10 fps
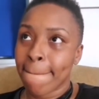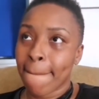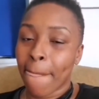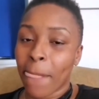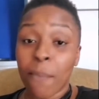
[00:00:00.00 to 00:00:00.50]

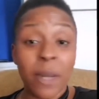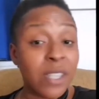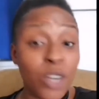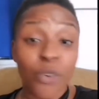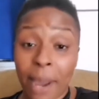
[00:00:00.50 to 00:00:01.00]
But the
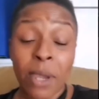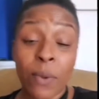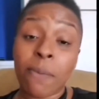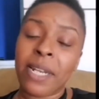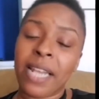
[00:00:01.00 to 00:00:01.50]
Grammy would have
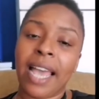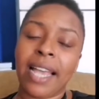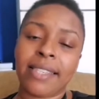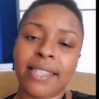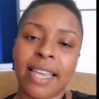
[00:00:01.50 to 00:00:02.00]
been nice.
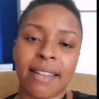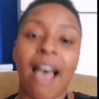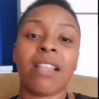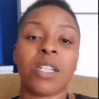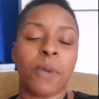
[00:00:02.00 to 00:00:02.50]
The
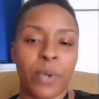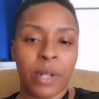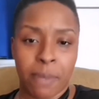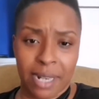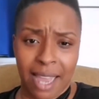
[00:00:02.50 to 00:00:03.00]
acknowledgement would have
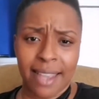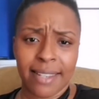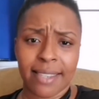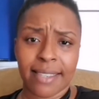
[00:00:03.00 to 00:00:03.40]
been nice.